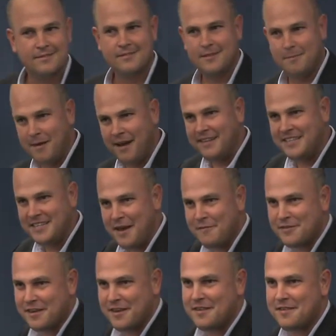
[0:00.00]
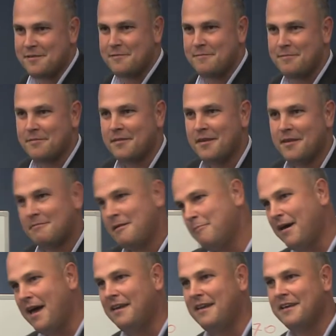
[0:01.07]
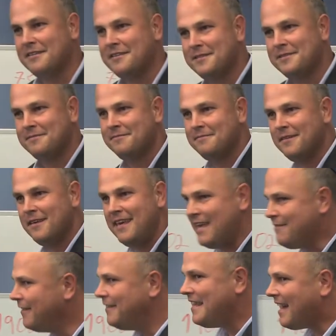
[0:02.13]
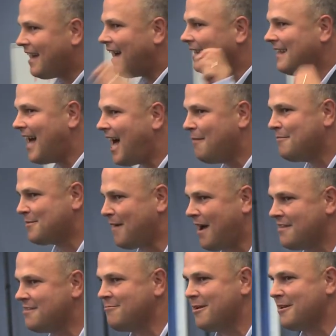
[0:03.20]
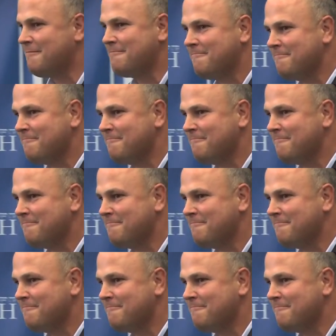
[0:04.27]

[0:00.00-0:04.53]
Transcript: The Berdichevskis, the Brenners, even the Ahad Ha'ams, by the way.